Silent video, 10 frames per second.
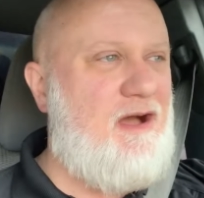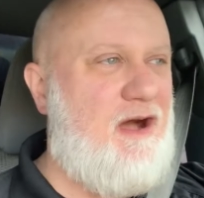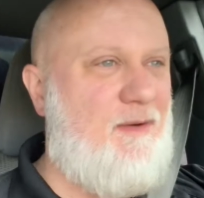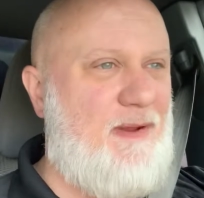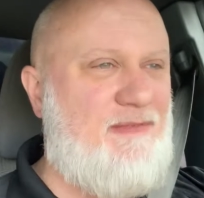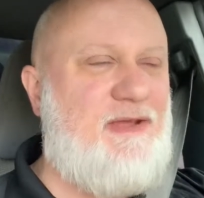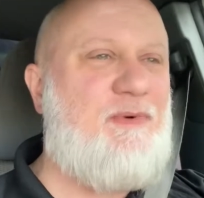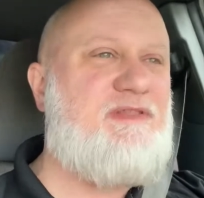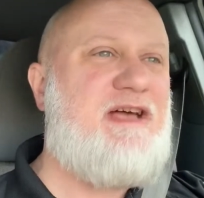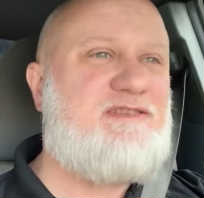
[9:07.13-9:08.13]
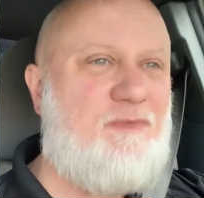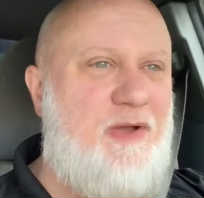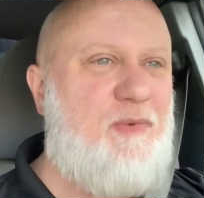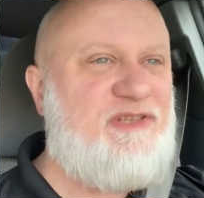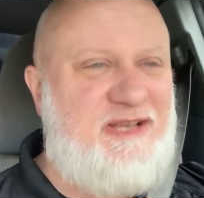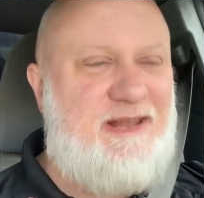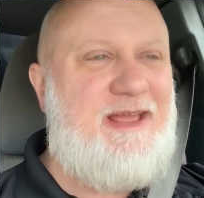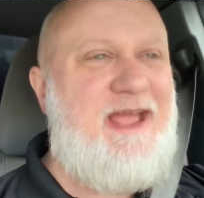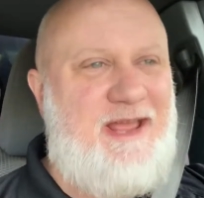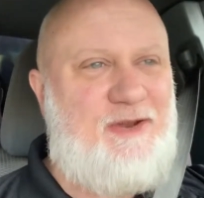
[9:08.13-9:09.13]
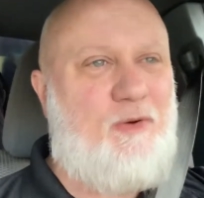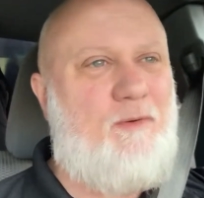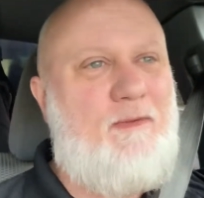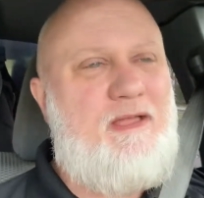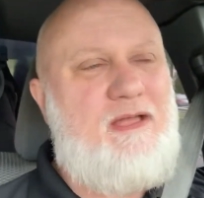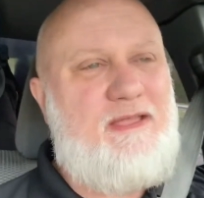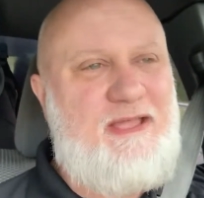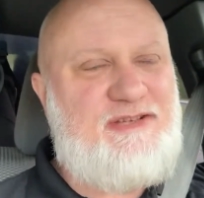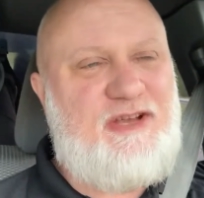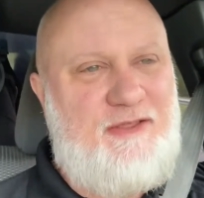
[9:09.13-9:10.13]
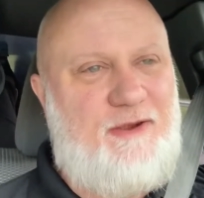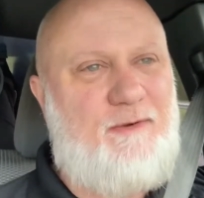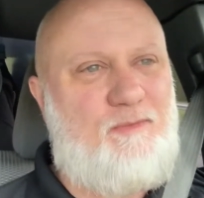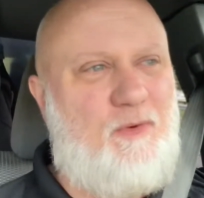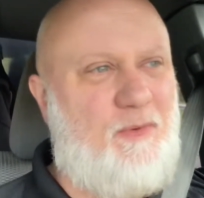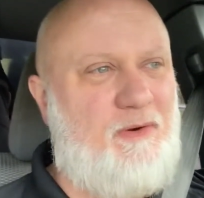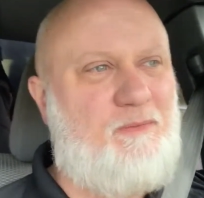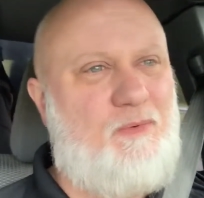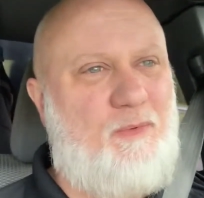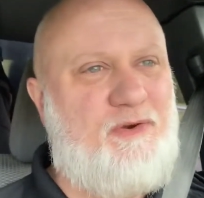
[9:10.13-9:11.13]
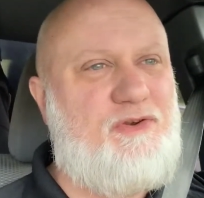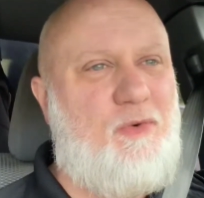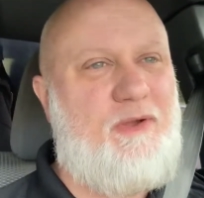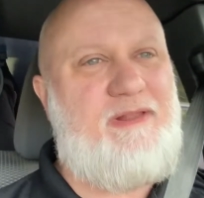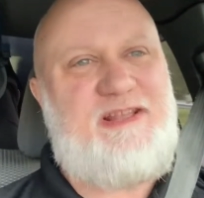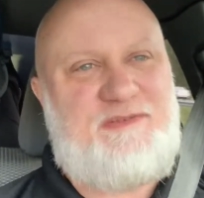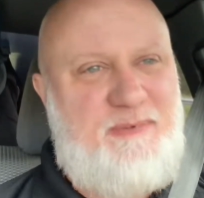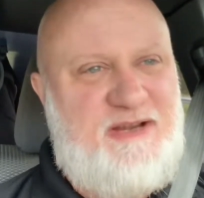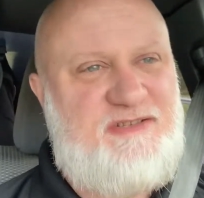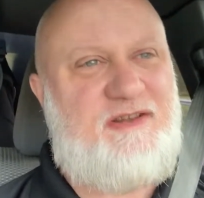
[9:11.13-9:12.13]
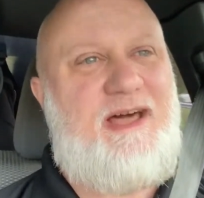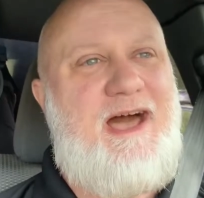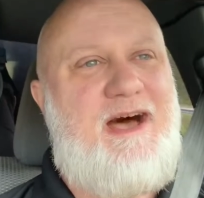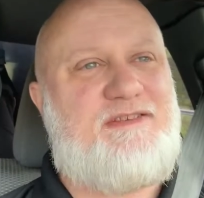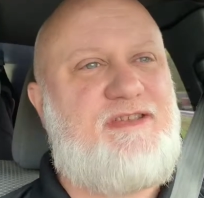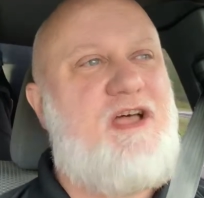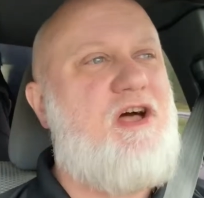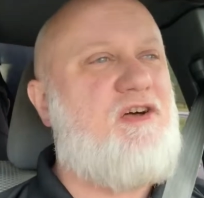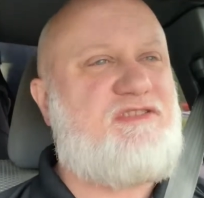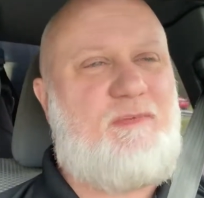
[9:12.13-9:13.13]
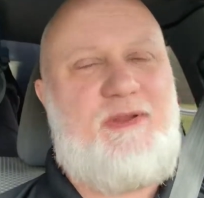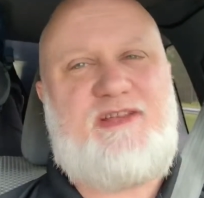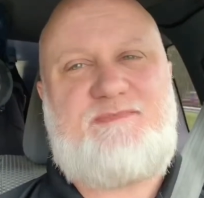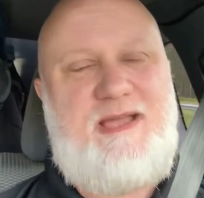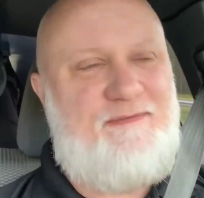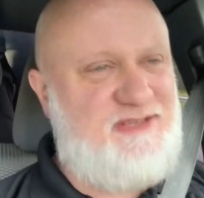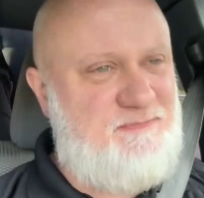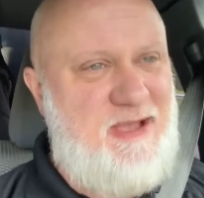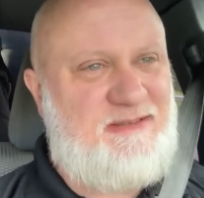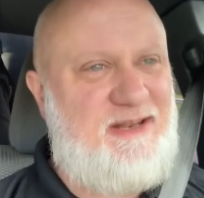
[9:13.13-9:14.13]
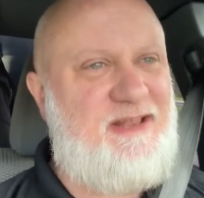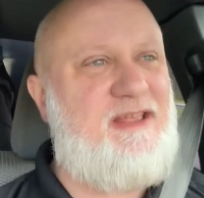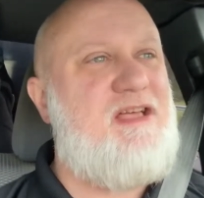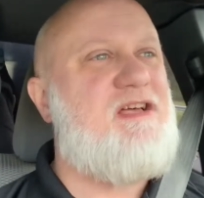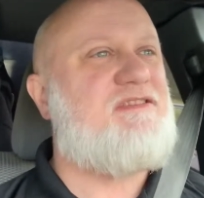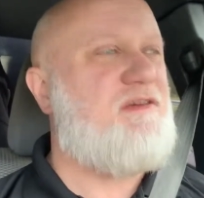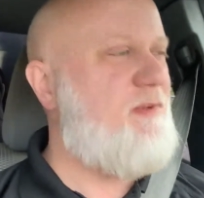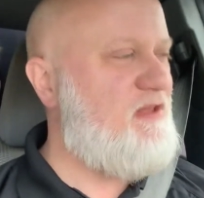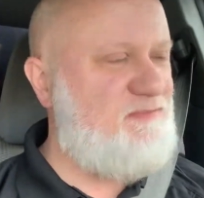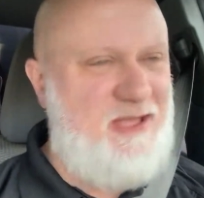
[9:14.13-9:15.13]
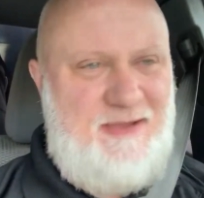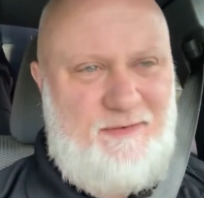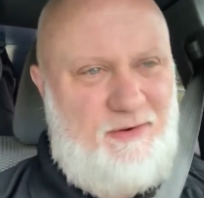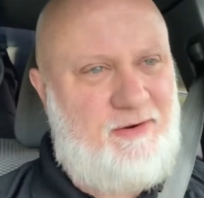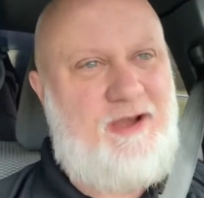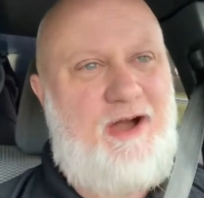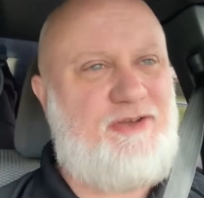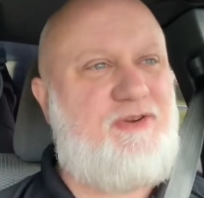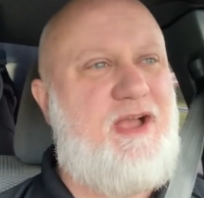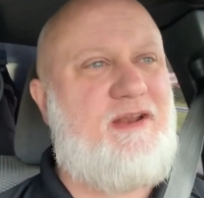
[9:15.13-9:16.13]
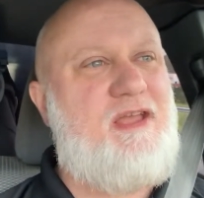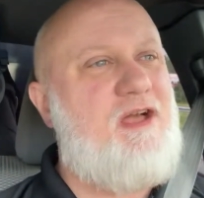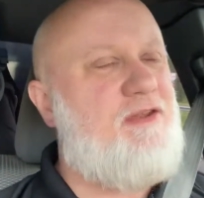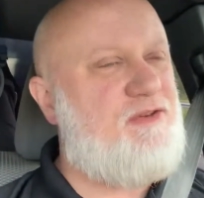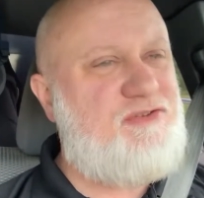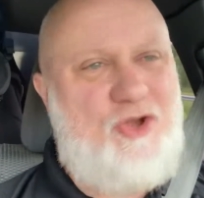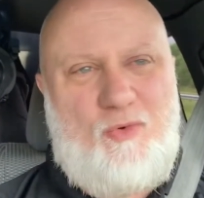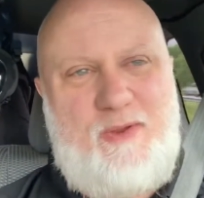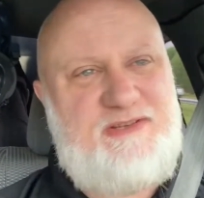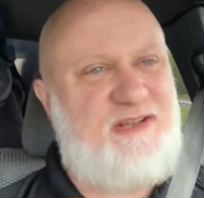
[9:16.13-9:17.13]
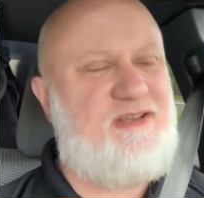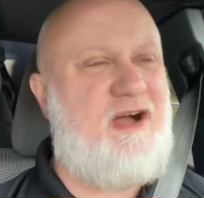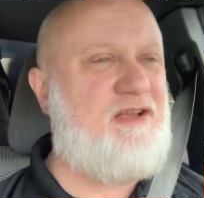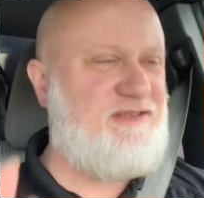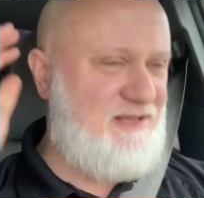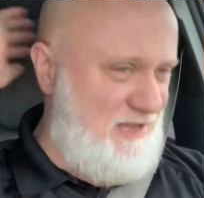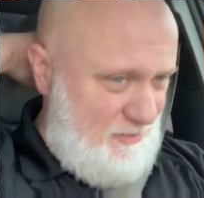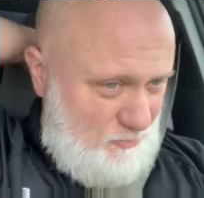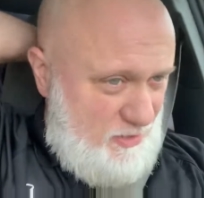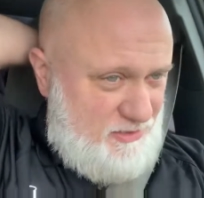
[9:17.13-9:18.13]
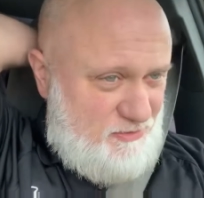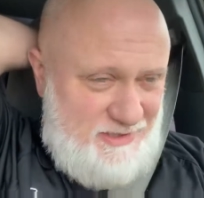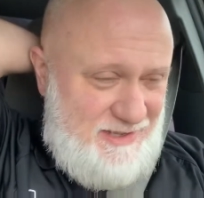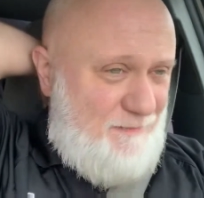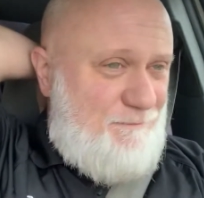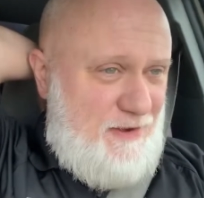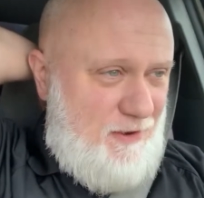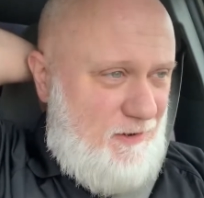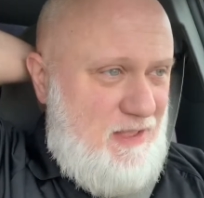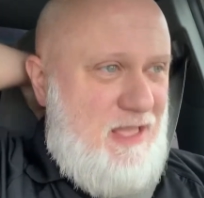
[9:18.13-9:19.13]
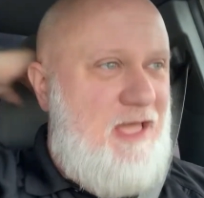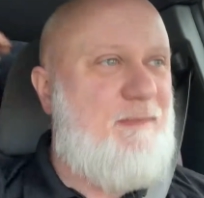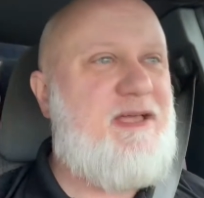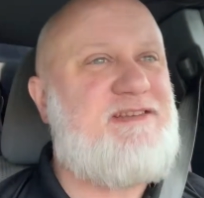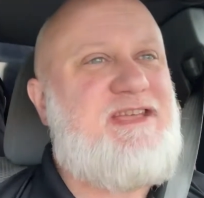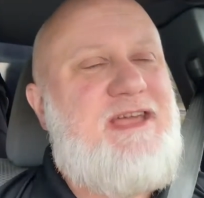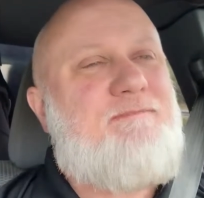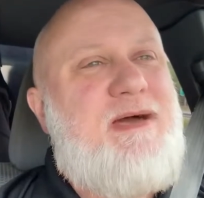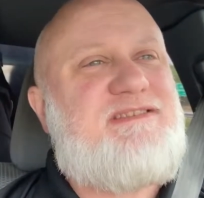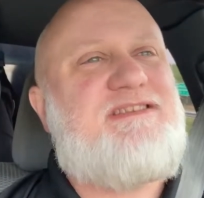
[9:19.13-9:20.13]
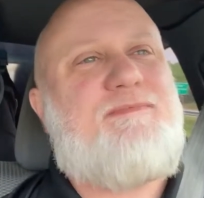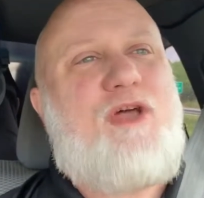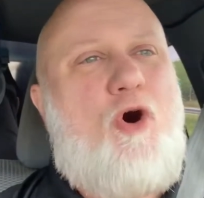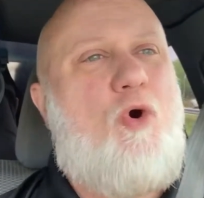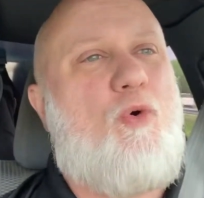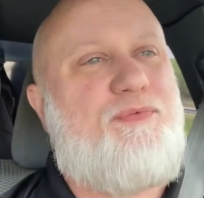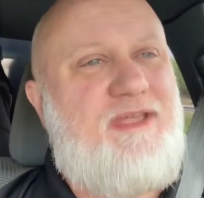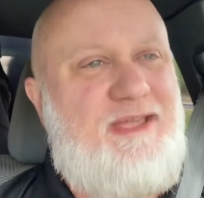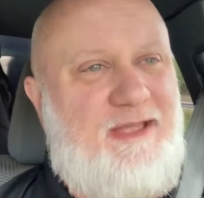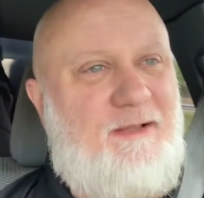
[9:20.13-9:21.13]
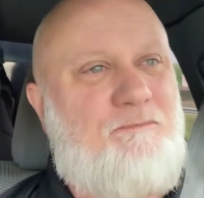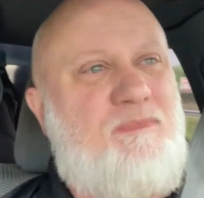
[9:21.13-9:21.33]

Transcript: But I think that's the way we should kind of handle each other when we're doing inspections on a house. Someone else may have inspected it. Someone else may have it under contract. There's no reason to cause any kind of ruckus or any kind of fear, because it messes up the whole thing.